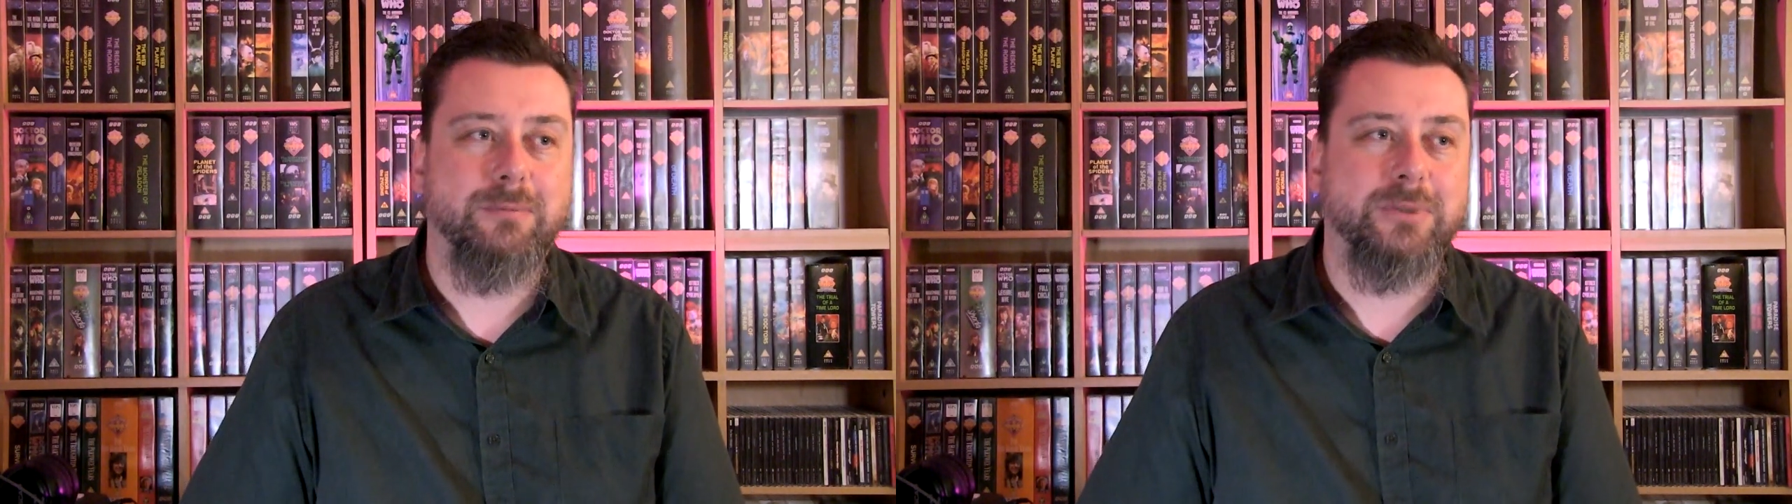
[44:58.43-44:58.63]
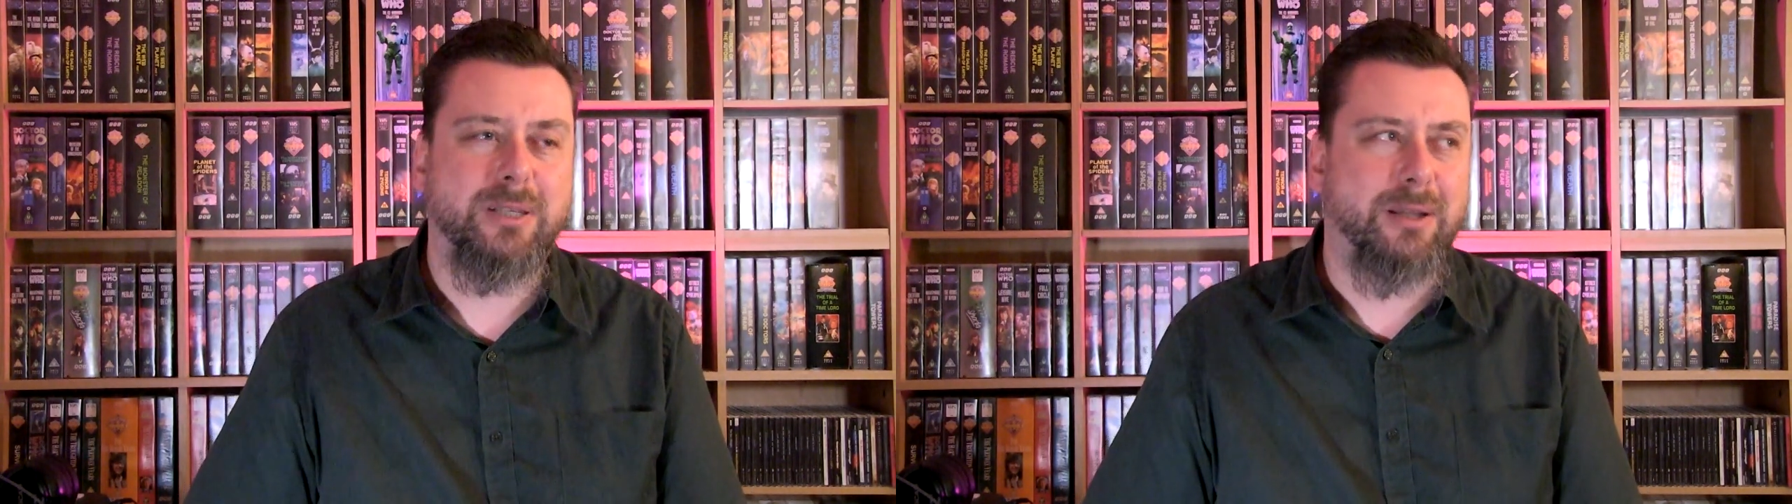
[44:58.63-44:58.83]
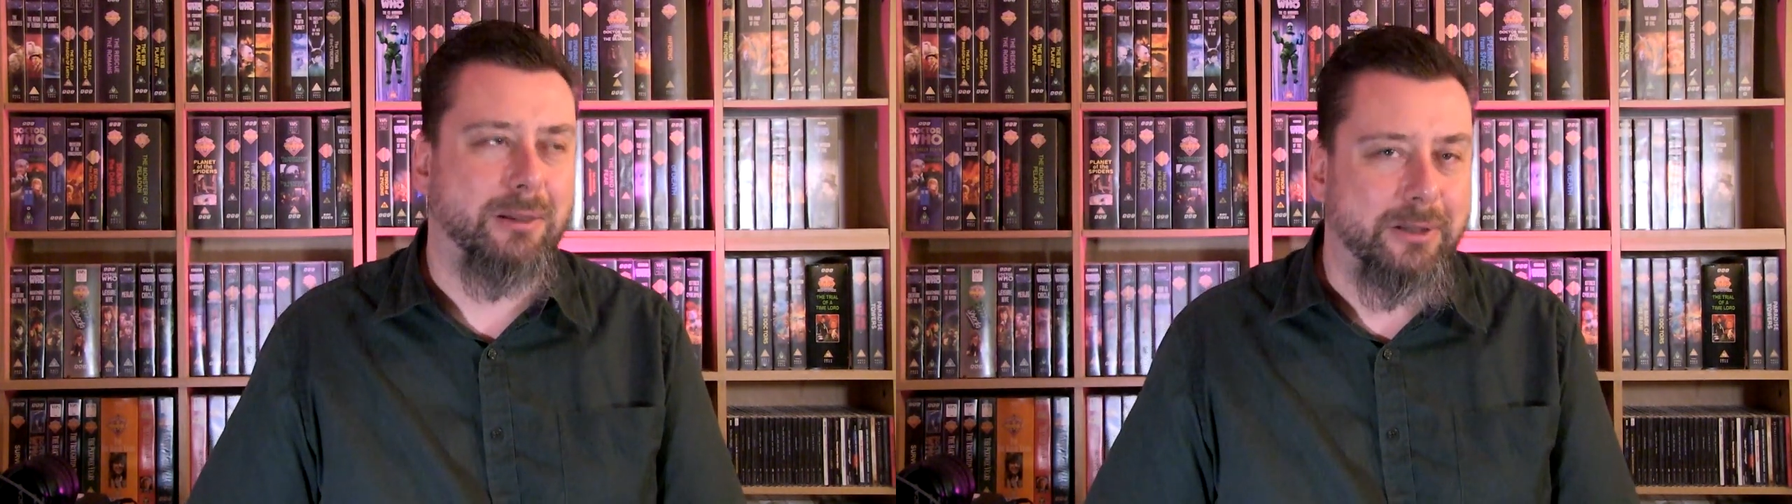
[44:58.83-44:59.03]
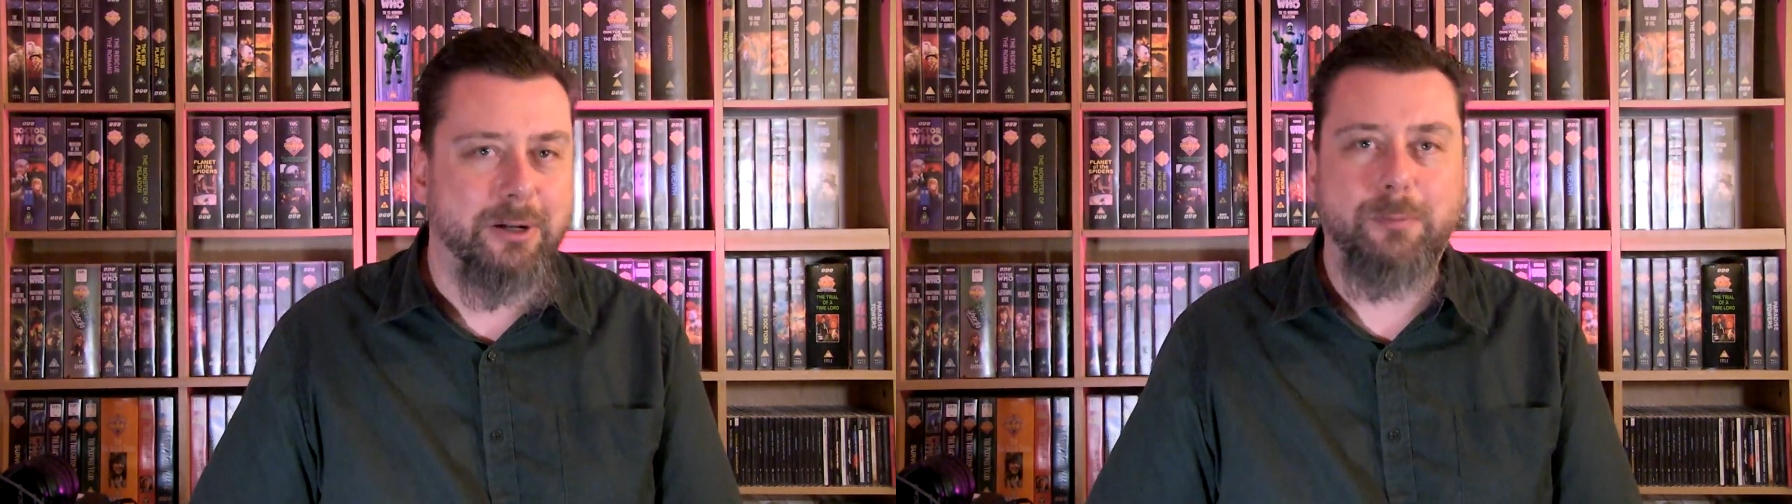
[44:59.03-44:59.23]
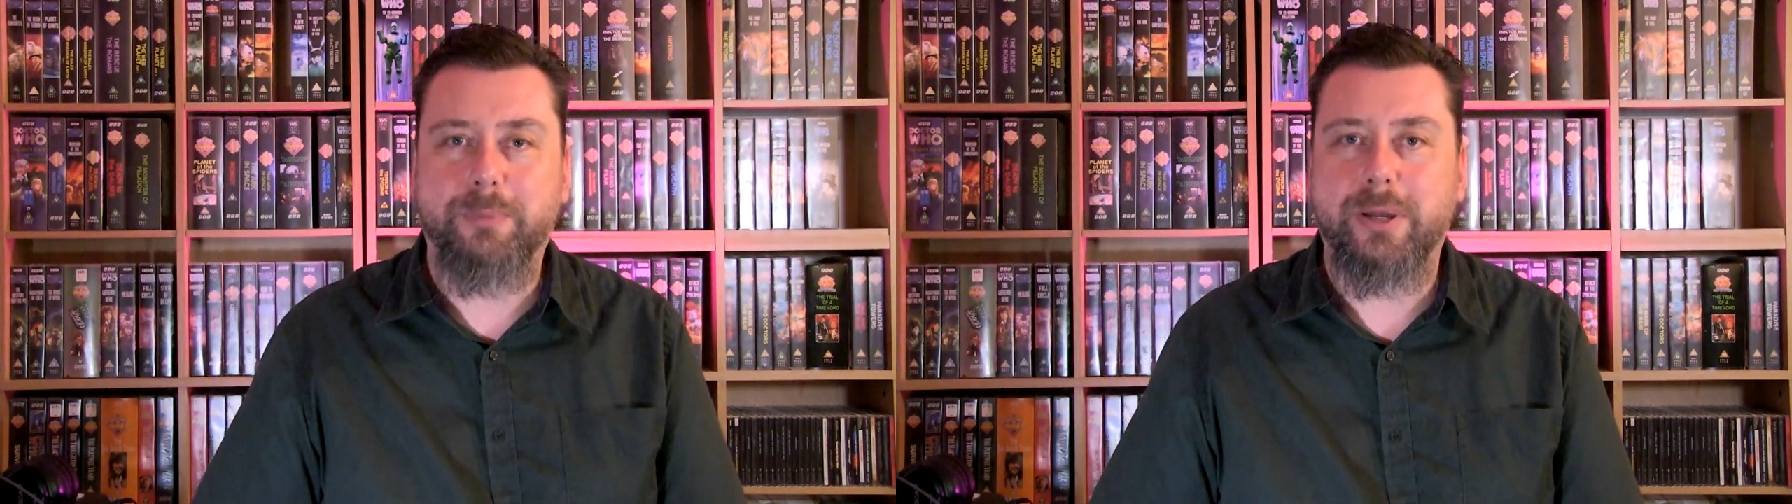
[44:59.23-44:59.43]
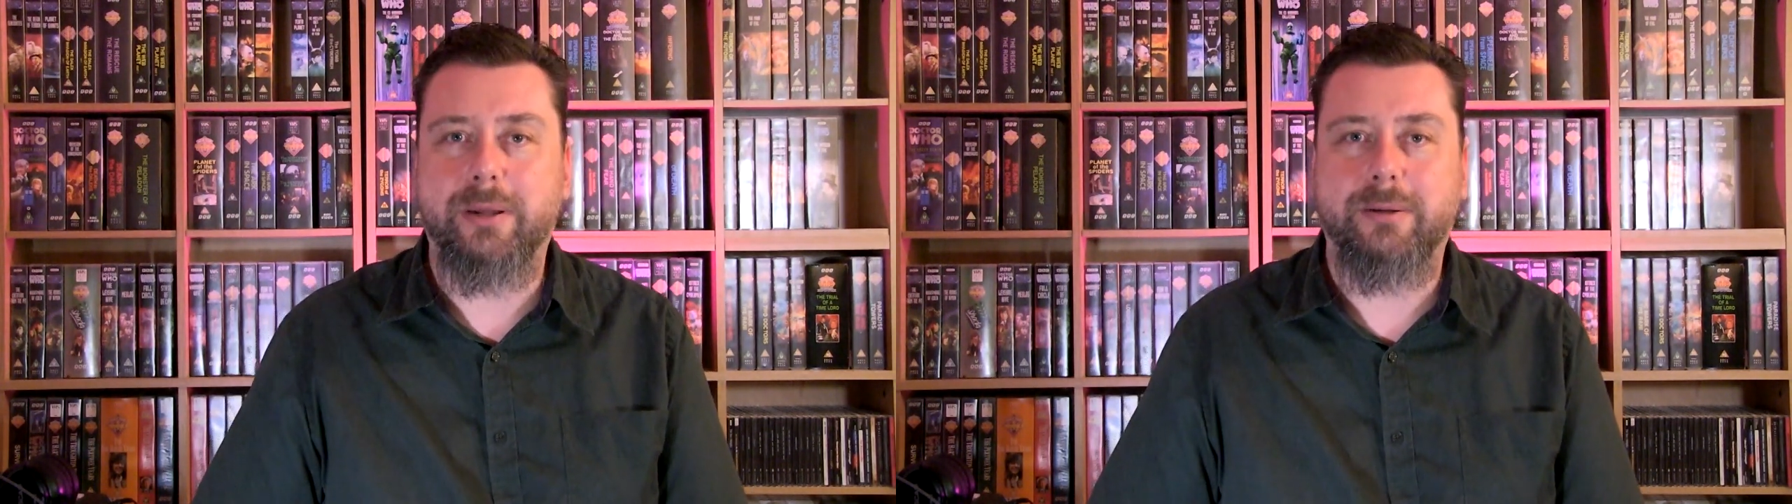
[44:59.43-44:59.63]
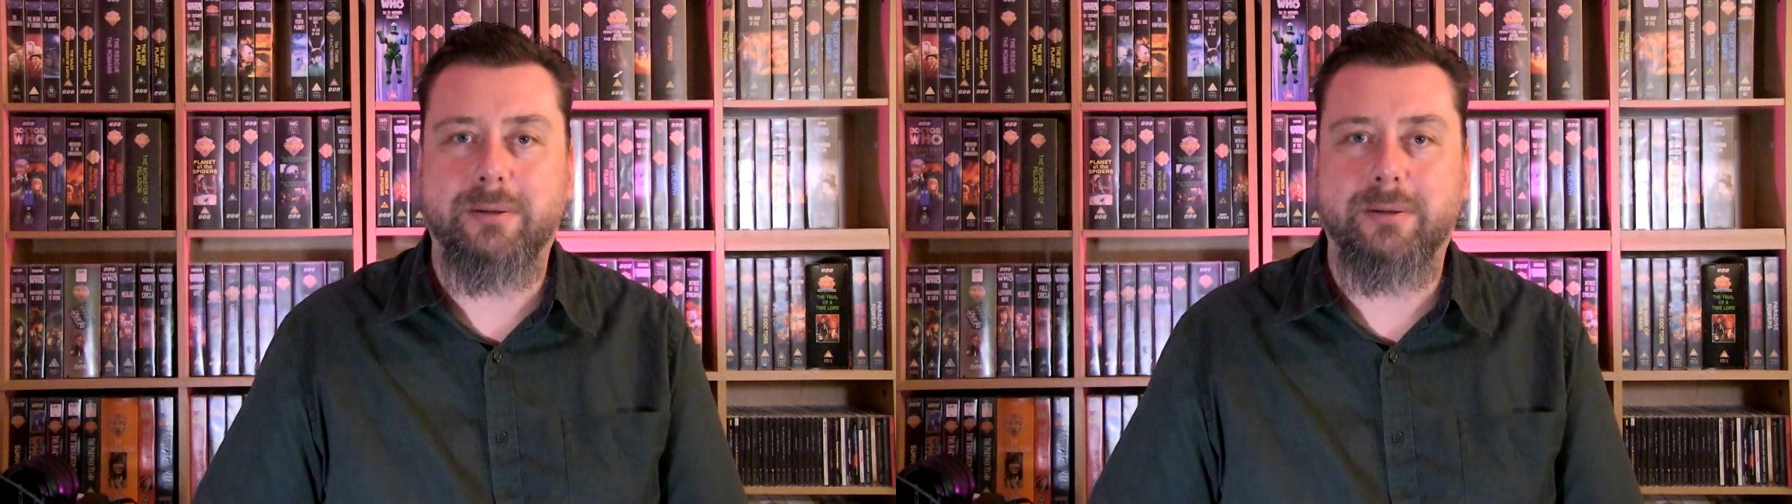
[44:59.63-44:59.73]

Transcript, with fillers: just a little bit